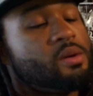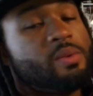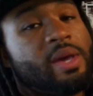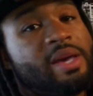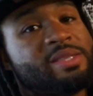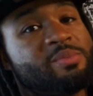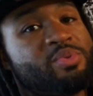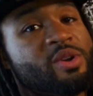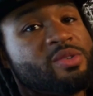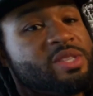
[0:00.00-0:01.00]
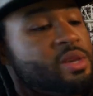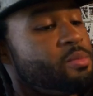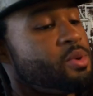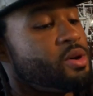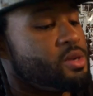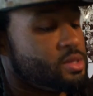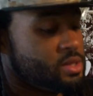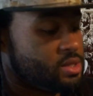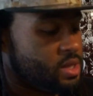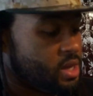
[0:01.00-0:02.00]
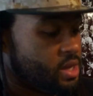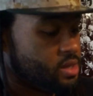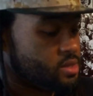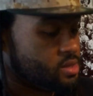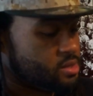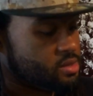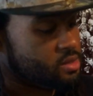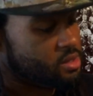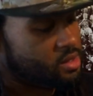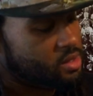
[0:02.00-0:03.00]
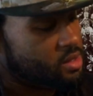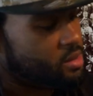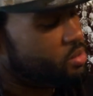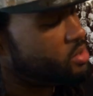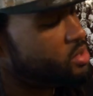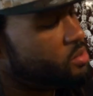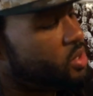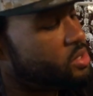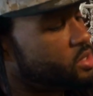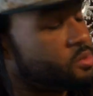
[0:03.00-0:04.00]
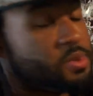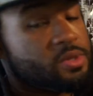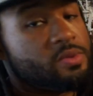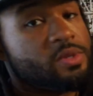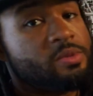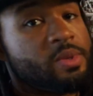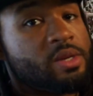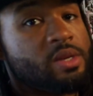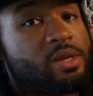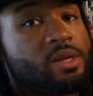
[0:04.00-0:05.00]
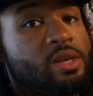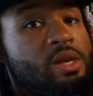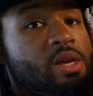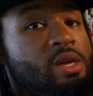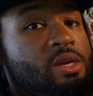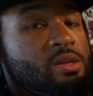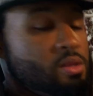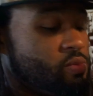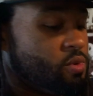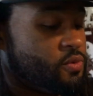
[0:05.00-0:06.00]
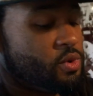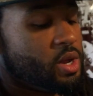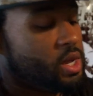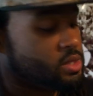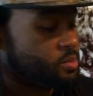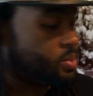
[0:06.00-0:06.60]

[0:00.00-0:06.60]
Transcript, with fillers: We got some protein bars. These things, protein bars are expensive too, man. Three, four dollars a